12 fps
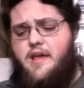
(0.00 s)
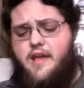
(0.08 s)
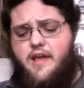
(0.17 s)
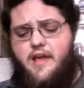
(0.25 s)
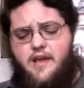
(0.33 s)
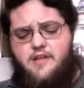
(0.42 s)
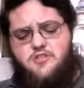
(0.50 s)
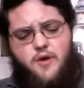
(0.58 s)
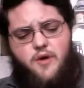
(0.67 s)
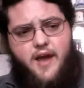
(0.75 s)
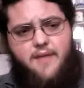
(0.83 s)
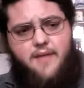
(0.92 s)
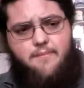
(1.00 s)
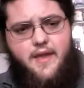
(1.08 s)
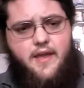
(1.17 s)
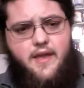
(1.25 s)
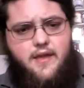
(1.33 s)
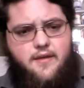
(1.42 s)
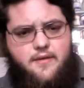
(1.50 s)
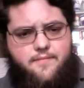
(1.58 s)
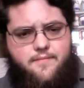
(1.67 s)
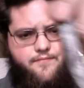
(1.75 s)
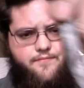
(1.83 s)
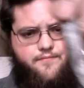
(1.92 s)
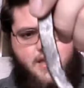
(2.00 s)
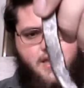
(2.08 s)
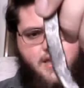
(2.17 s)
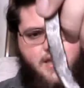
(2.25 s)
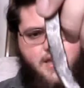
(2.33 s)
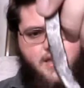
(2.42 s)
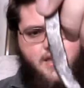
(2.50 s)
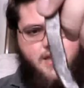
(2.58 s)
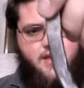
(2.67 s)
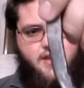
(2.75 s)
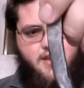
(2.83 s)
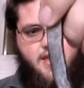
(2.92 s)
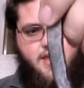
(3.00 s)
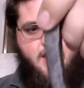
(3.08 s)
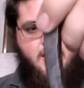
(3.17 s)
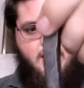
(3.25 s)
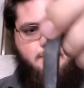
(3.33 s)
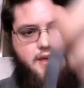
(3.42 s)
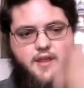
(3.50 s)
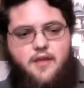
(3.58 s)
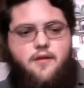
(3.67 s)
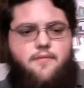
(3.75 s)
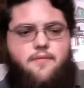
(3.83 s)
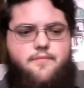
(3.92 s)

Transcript: And so I made an itty bitty